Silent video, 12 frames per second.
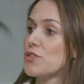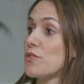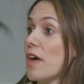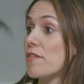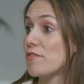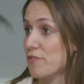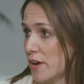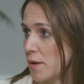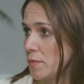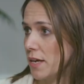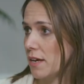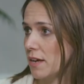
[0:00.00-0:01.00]
So that
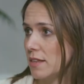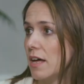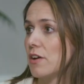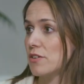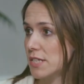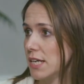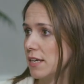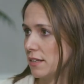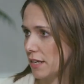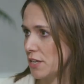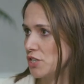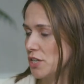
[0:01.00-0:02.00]
framing and that
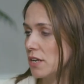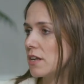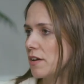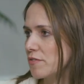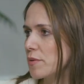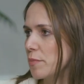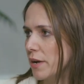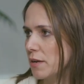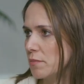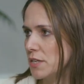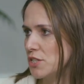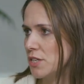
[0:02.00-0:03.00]
articulation mm-hmm. of the
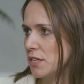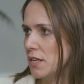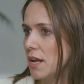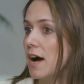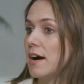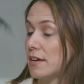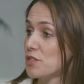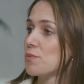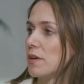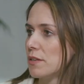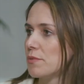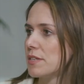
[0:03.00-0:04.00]
brand mission uh, is
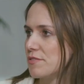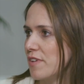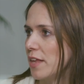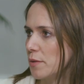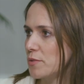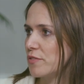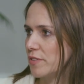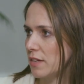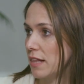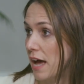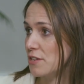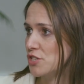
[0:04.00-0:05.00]
one that we developed over
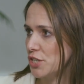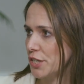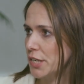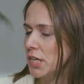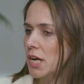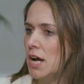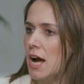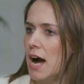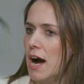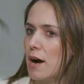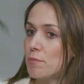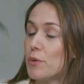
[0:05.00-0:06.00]
the last year,
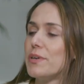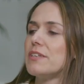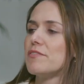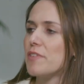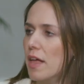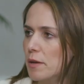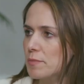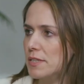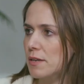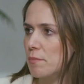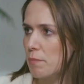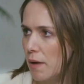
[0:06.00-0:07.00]
uh, but we developed
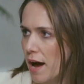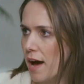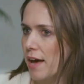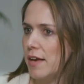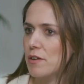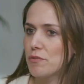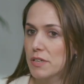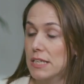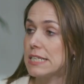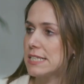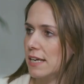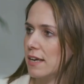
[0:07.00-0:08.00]
it by
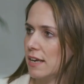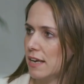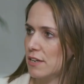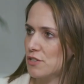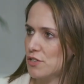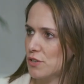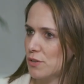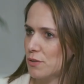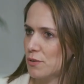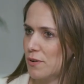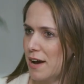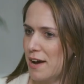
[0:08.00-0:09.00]
really digging into
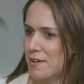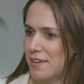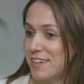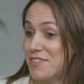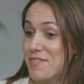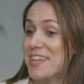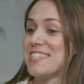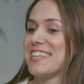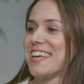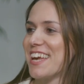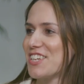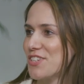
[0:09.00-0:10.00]
uh, an
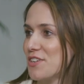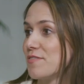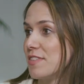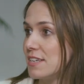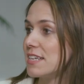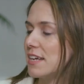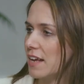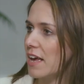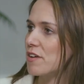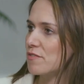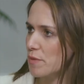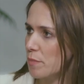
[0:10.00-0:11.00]
investigation of the
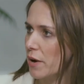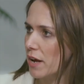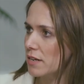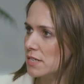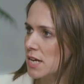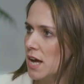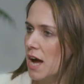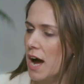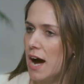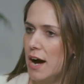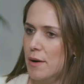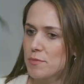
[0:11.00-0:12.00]
DNA of the brand.
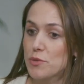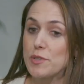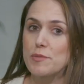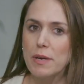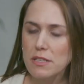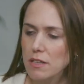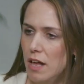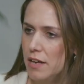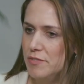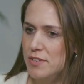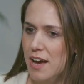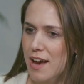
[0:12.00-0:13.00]
Um, so we spent a
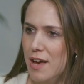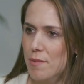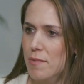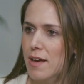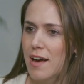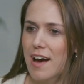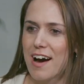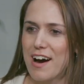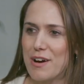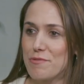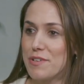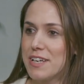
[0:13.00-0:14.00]
lot of time
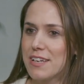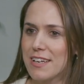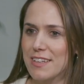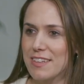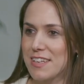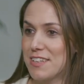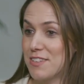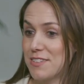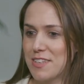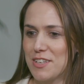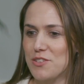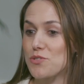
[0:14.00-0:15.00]
uh, reading the,
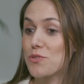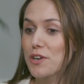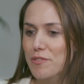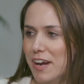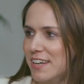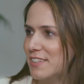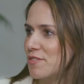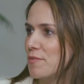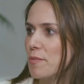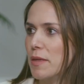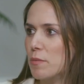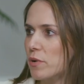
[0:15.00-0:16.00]
the historic writings of
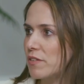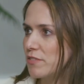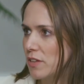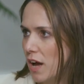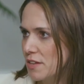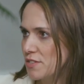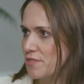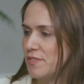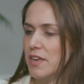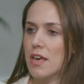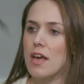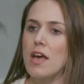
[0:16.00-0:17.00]
the Playboy
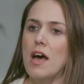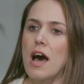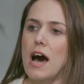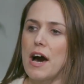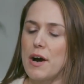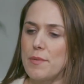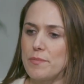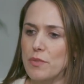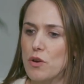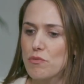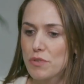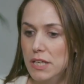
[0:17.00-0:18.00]
philosophy. Um,
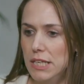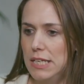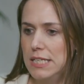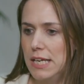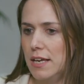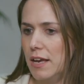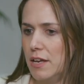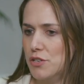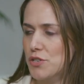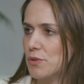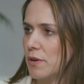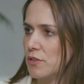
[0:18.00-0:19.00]
really digging
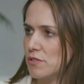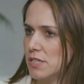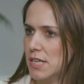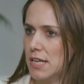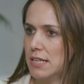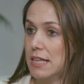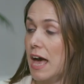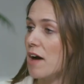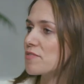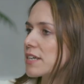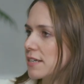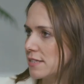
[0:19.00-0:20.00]
into understanding the
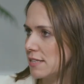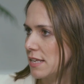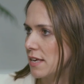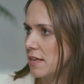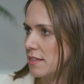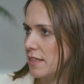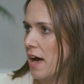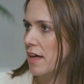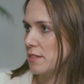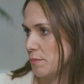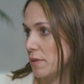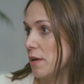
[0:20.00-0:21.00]
advocacy
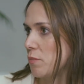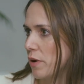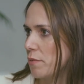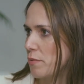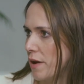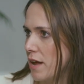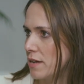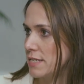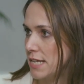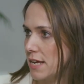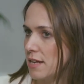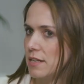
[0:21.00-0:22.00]
that the Playboy brand
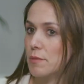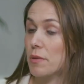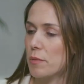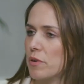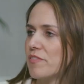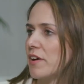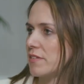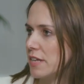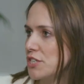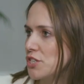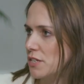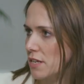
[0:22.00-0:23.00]
did and the Playboy
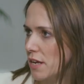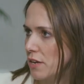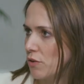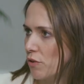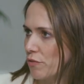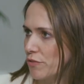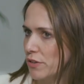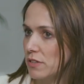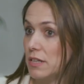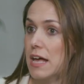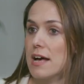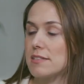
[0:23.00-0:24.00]
Foundation did over
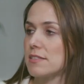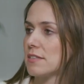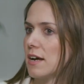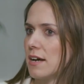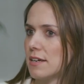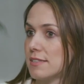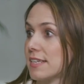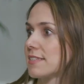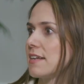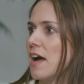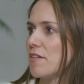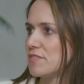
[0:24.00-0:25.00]
the last uh, six
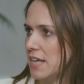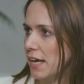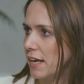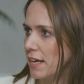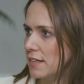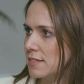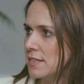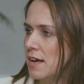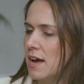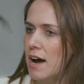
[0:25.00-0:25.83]
and a half decades.